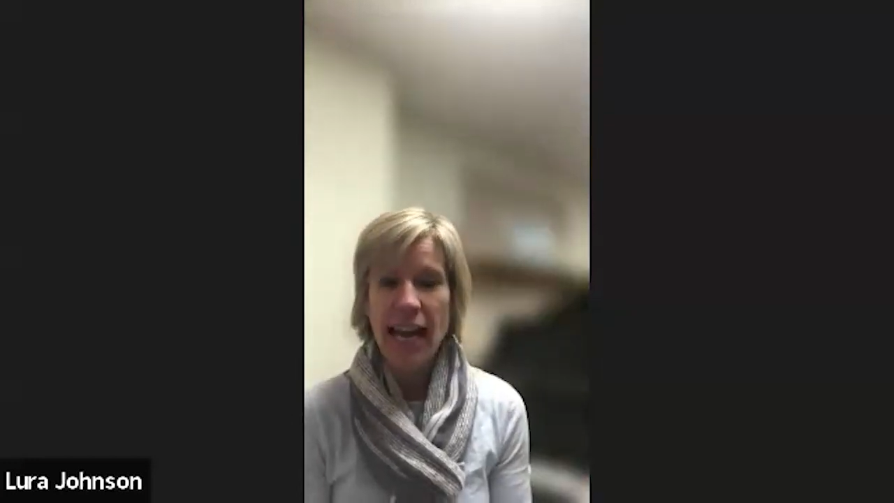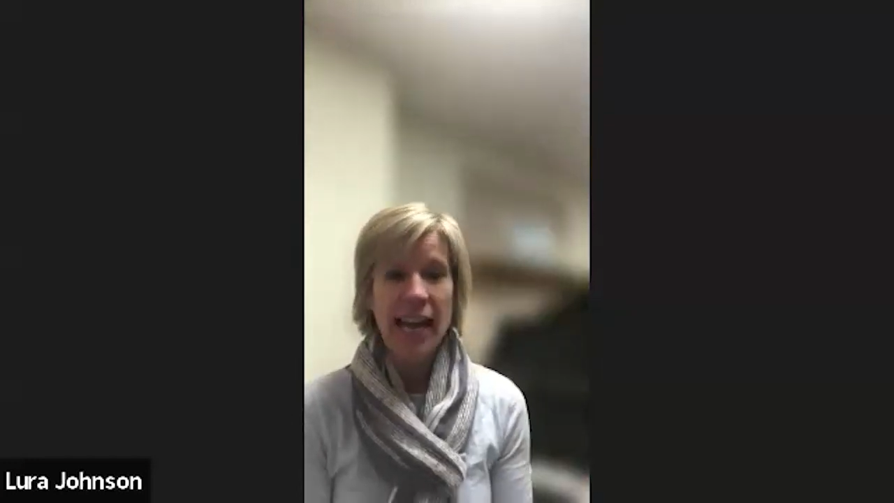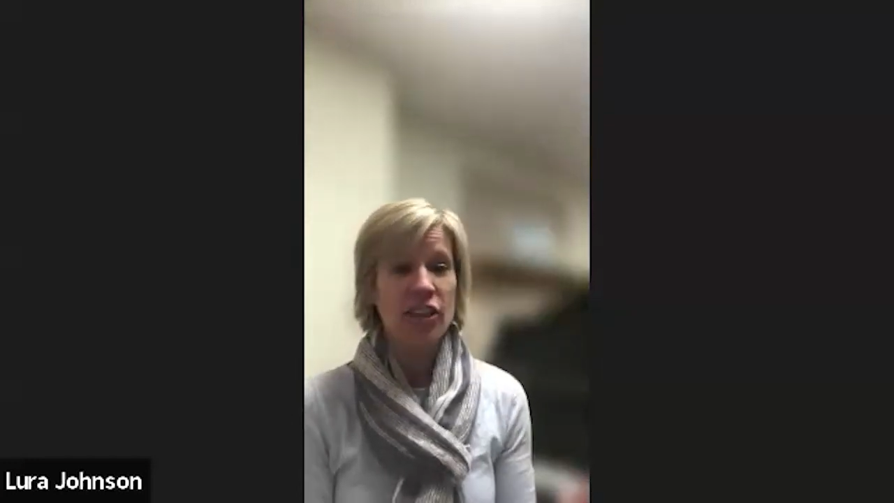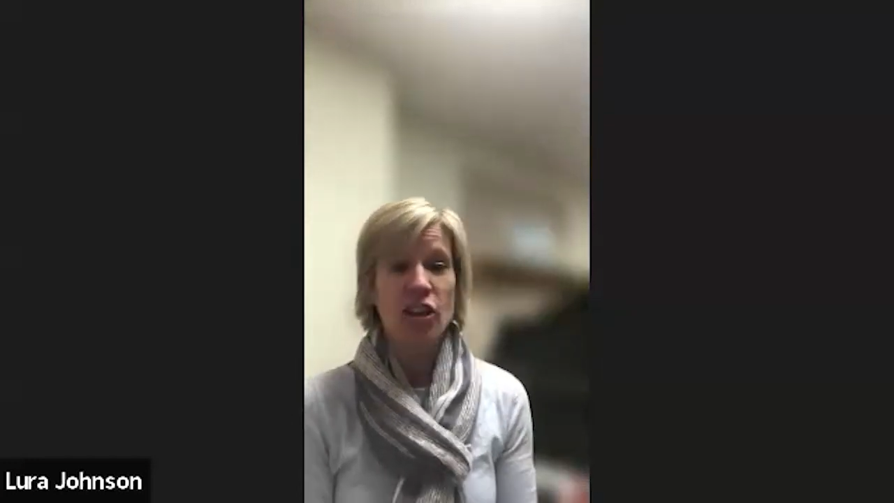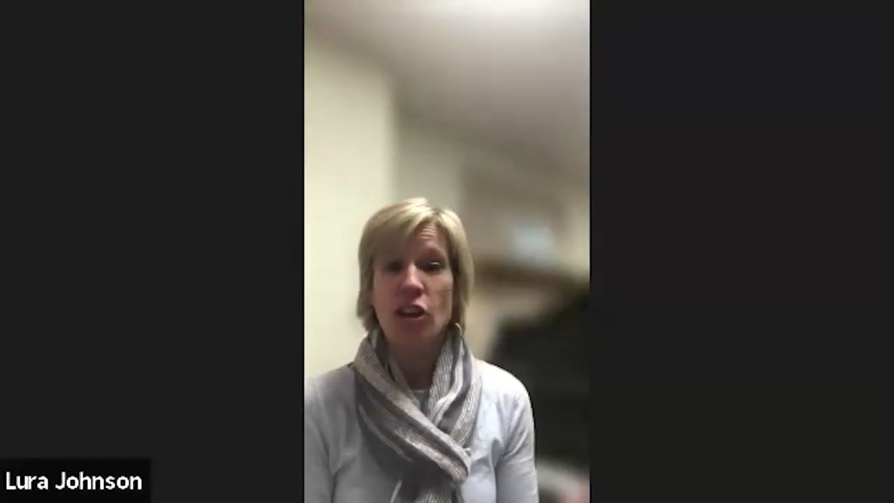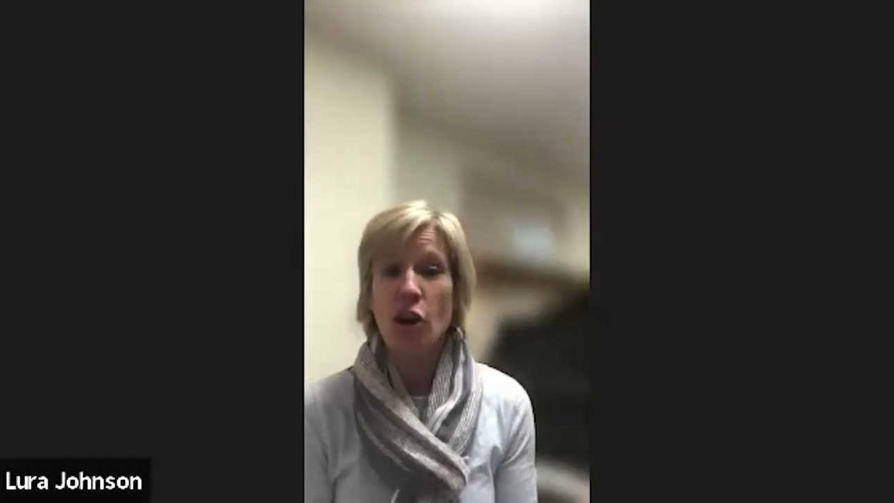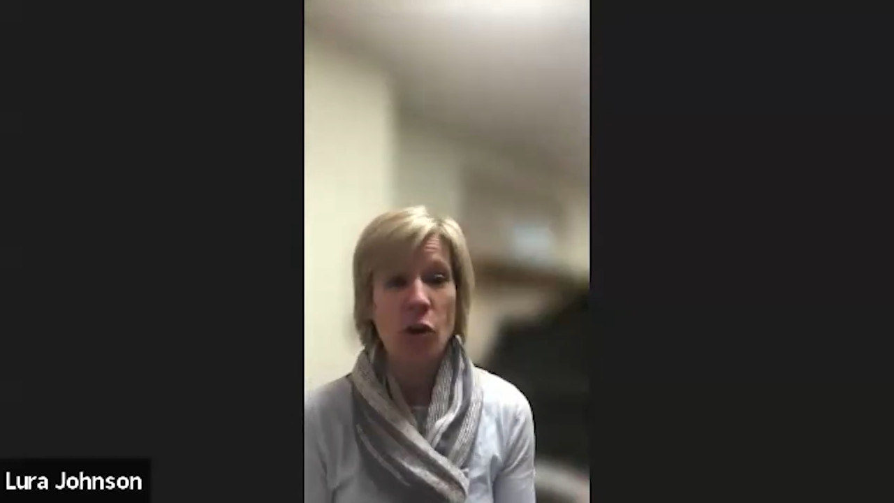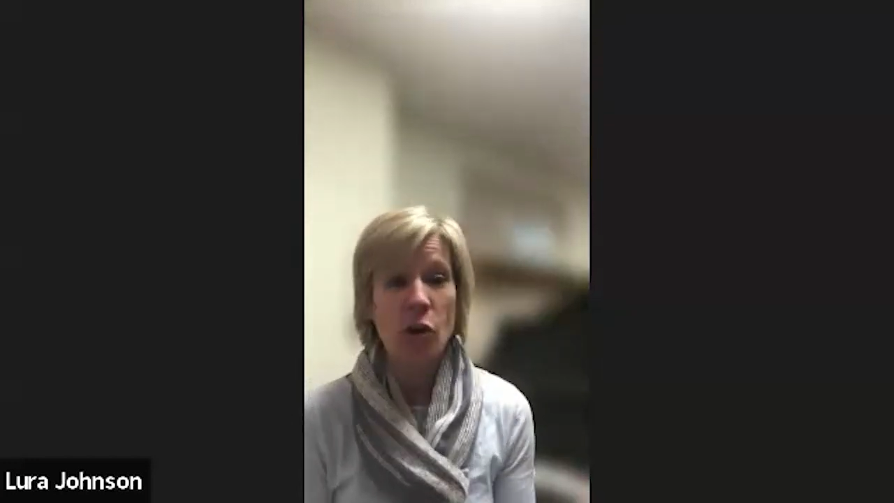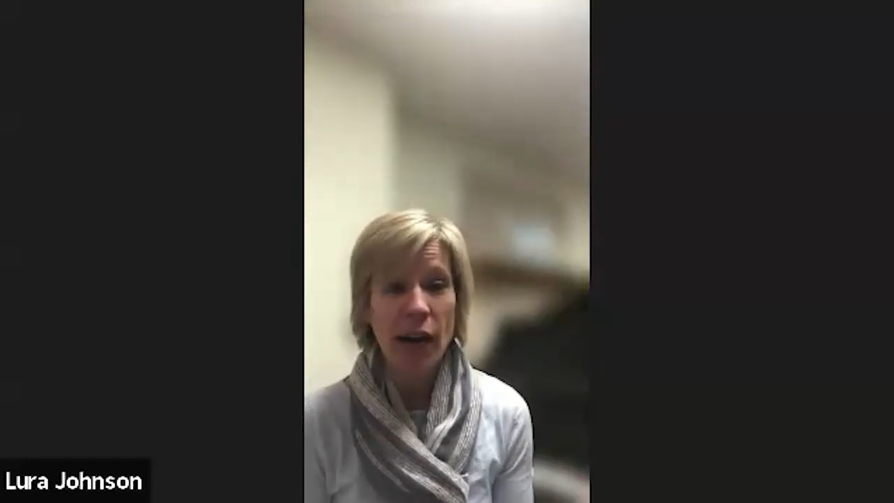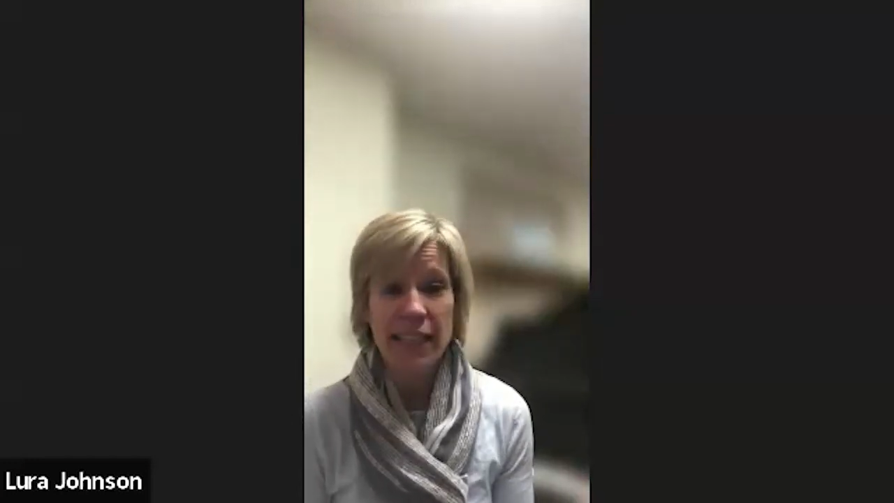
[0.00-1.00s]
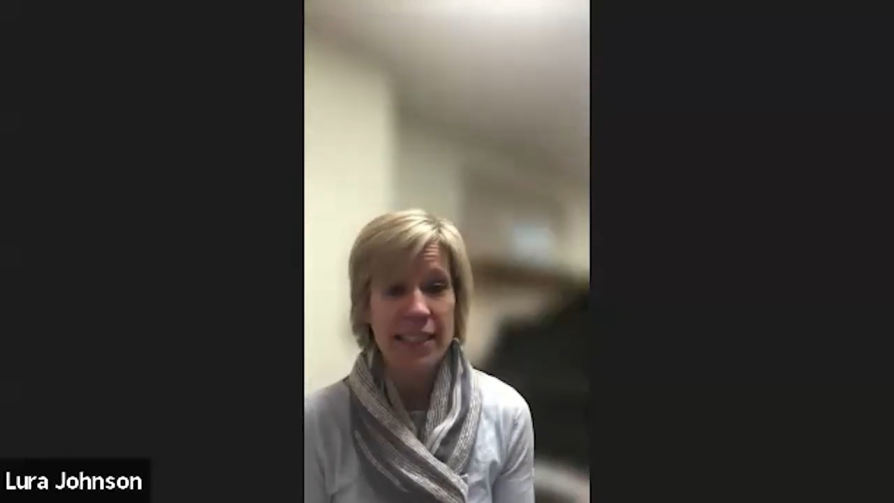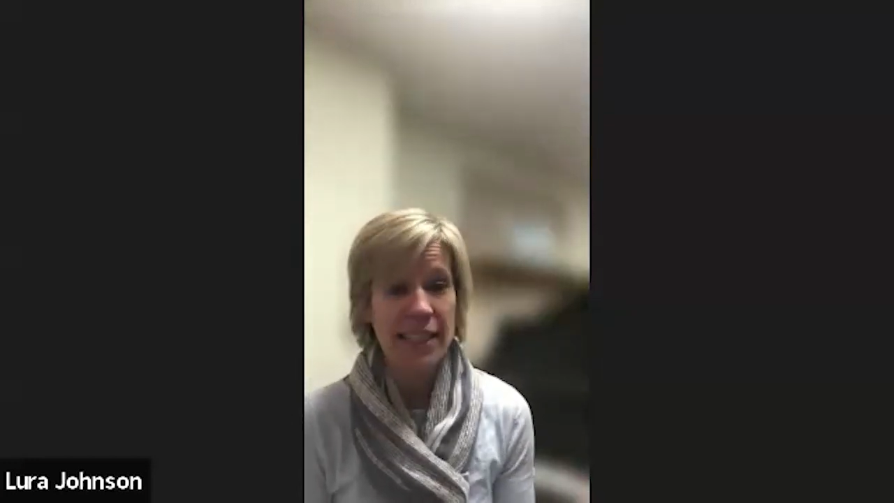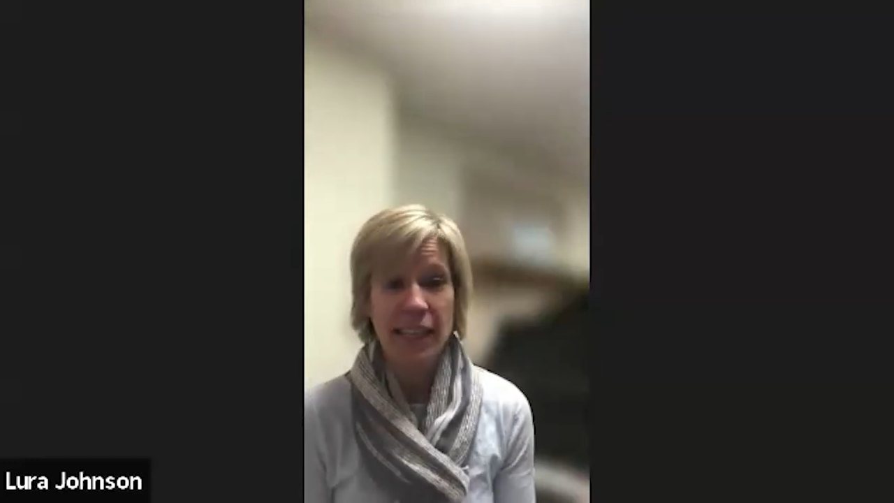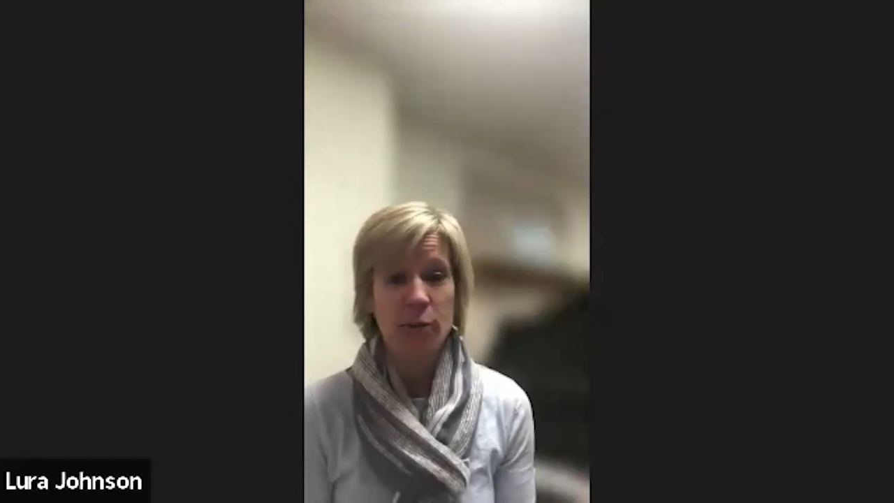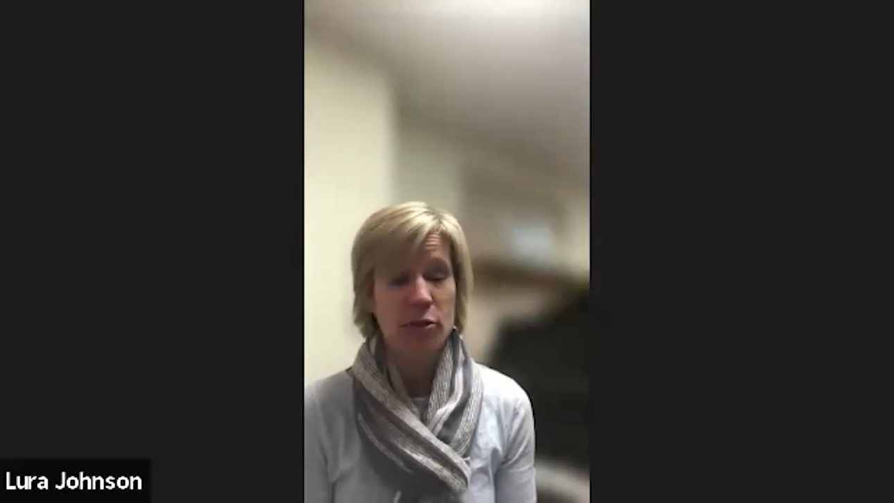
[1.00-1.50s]
I had no
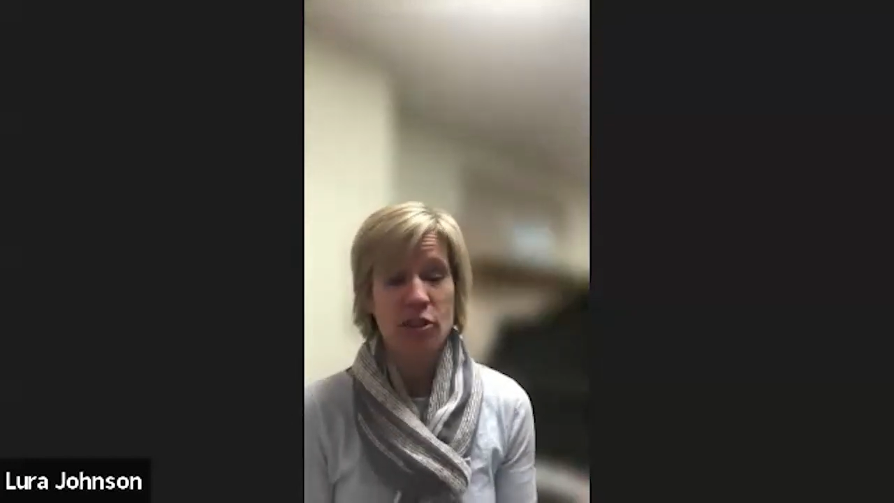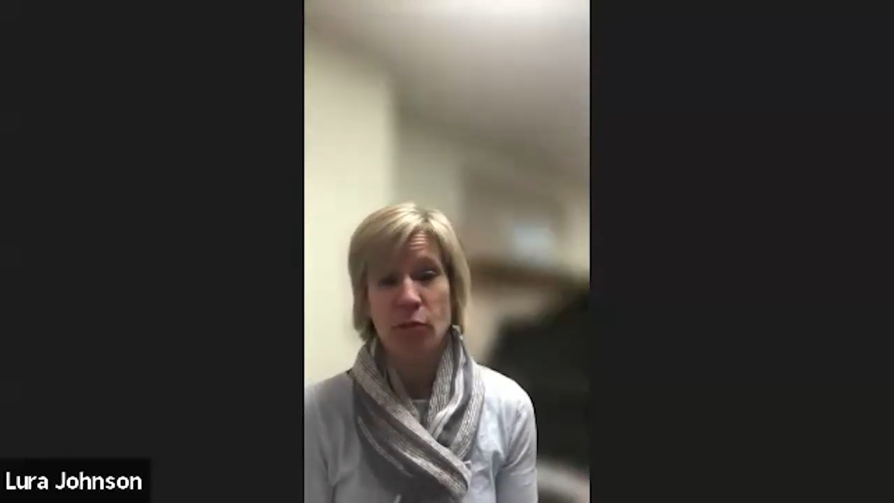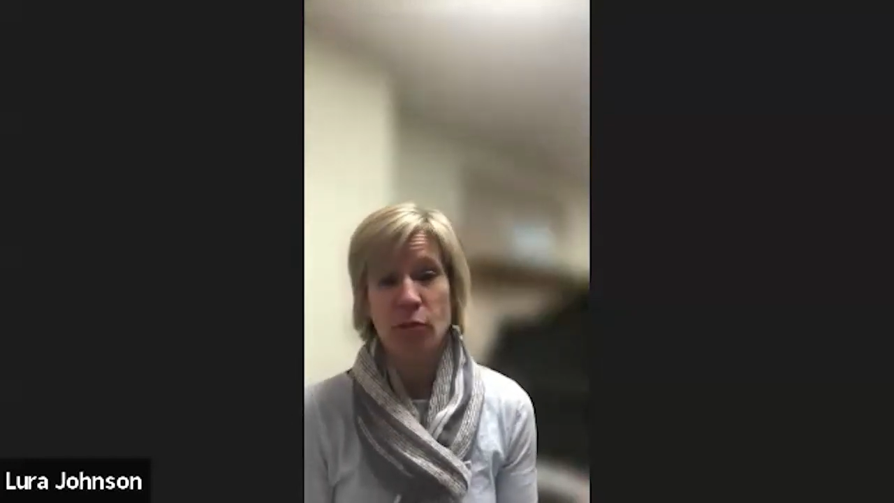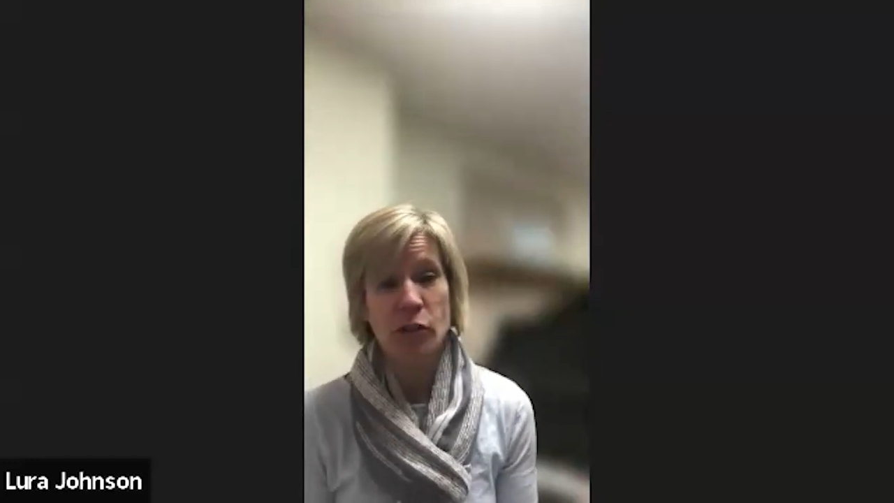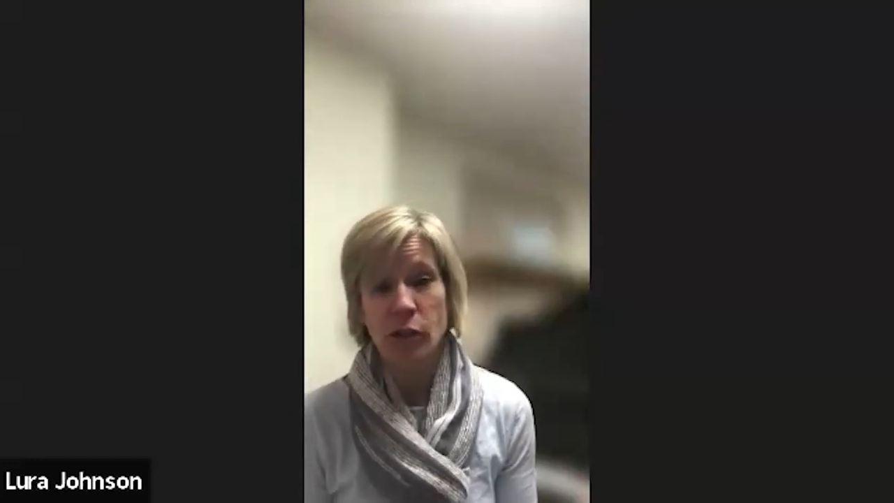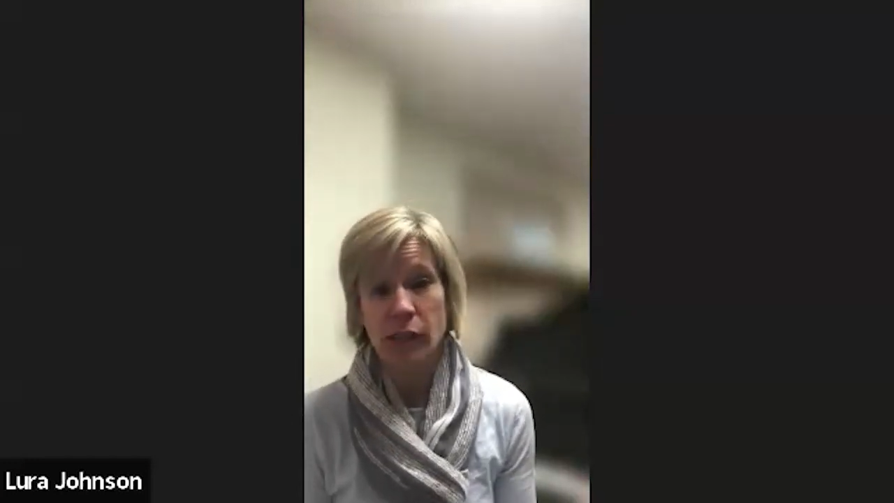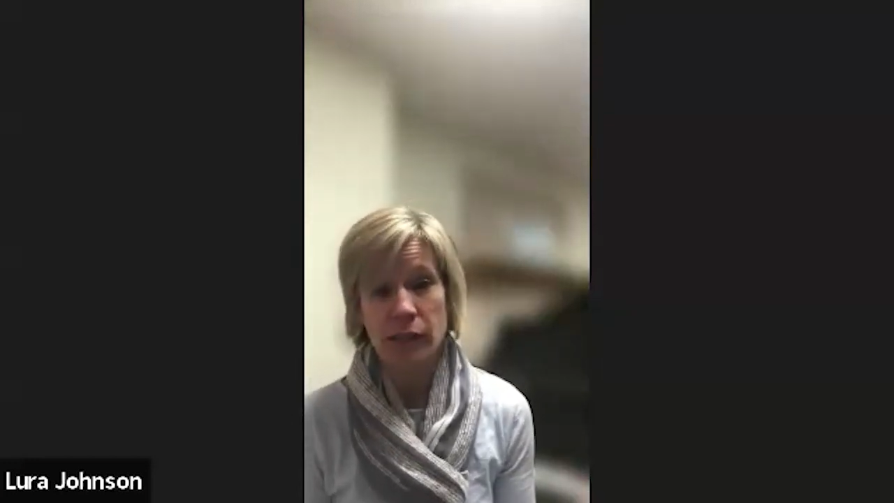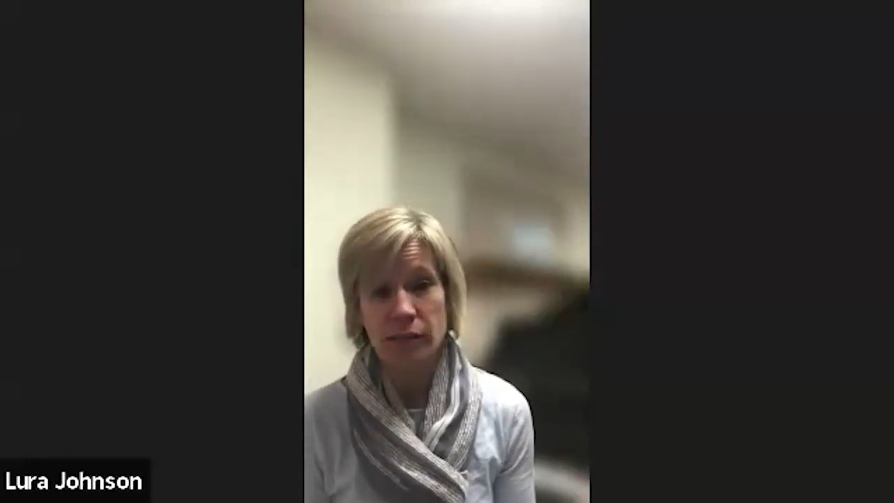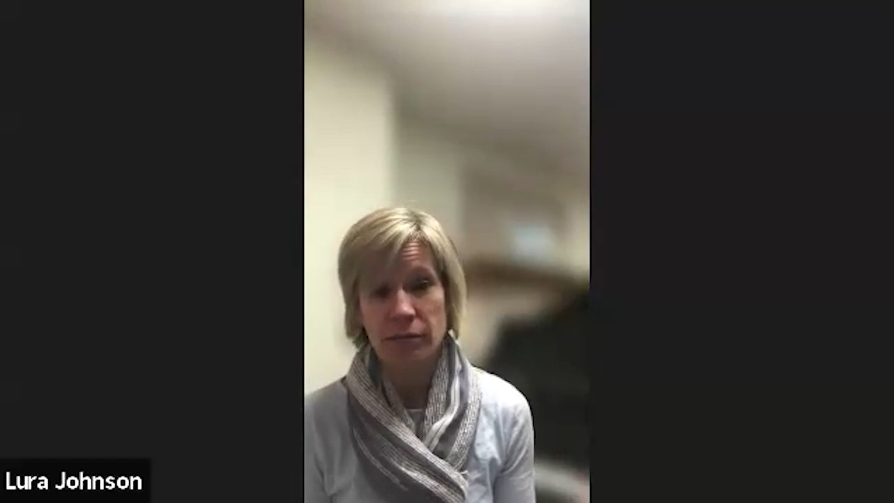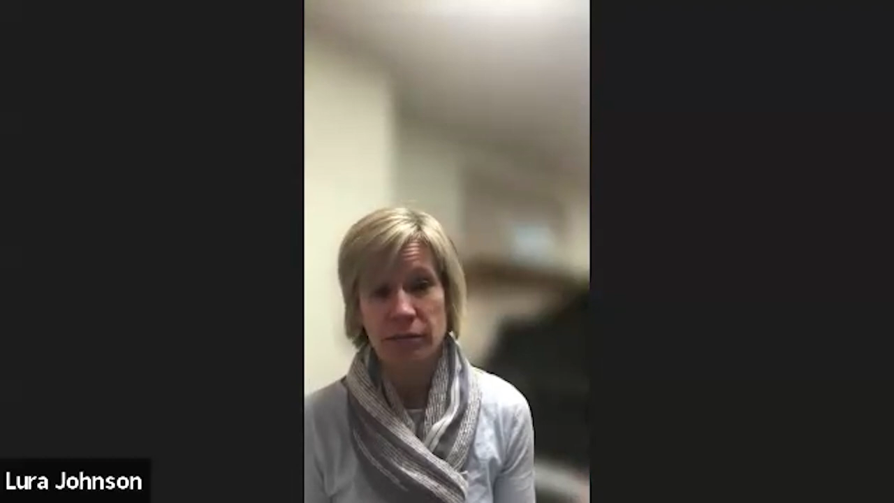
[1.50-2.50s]
idea I was going to record it.